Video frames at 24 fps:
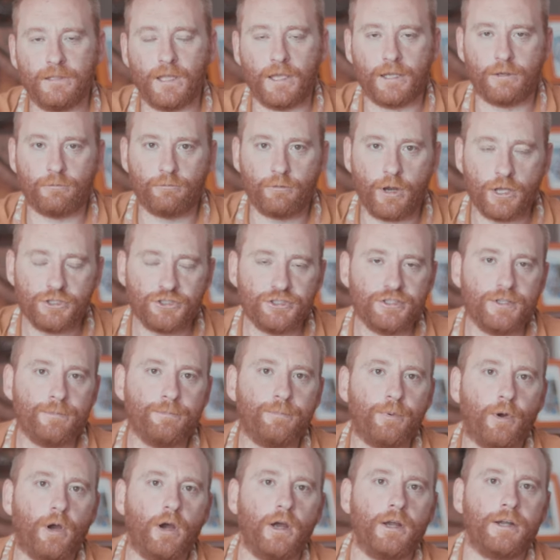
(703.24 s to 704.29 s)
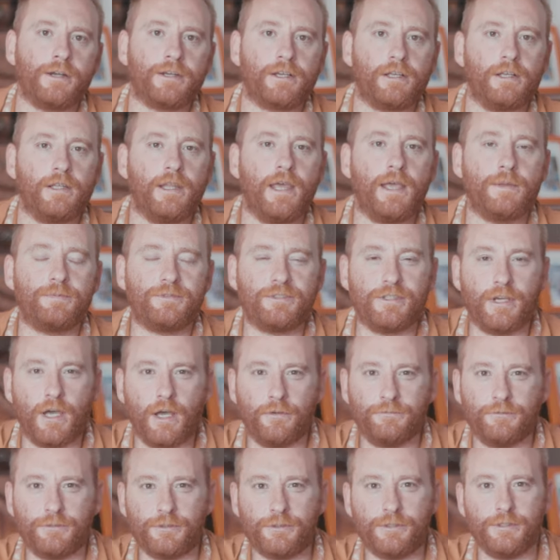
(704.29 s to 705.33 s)
Like Russian Empire collapsed
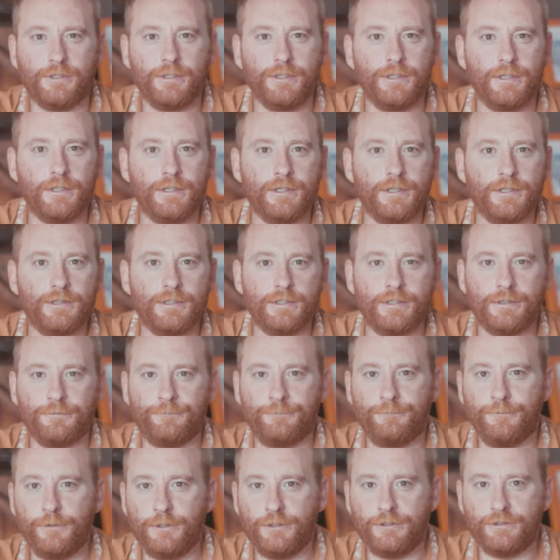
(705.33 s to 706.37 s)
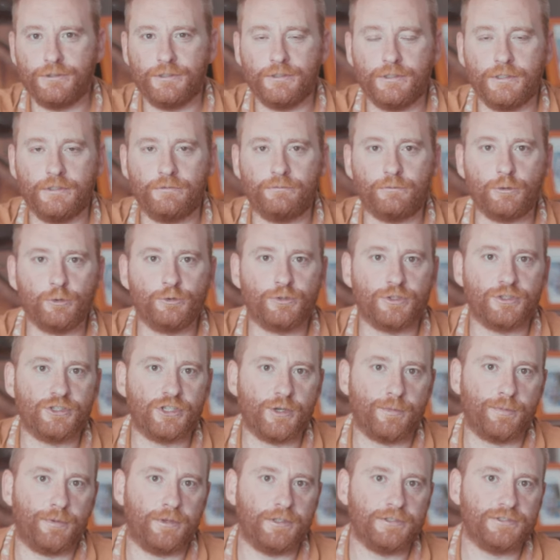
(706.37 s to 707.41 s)
after the defeat in
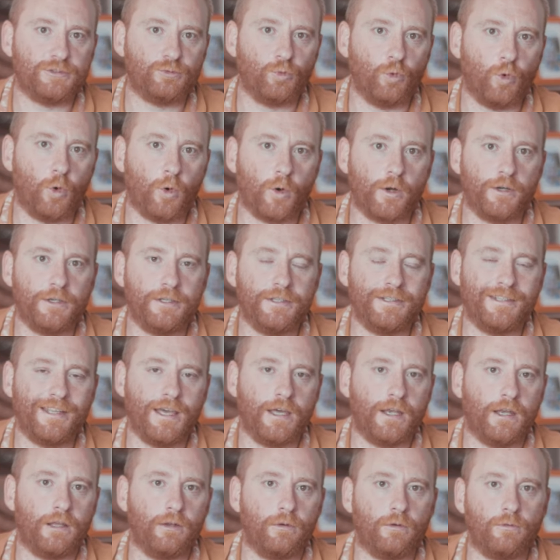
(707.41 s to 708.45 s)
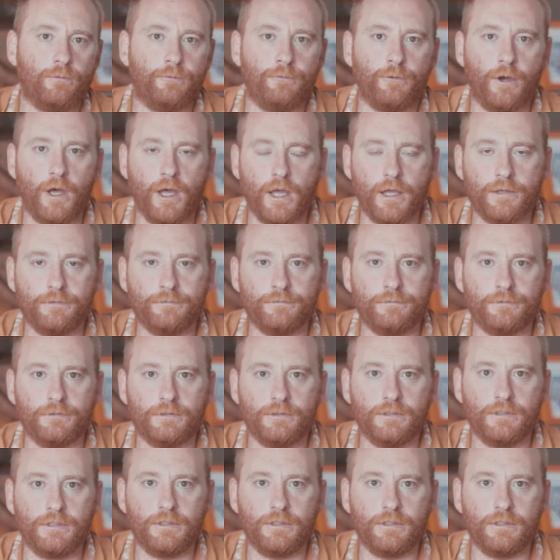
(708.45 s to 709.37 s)
Russo-Japanese War in 1905,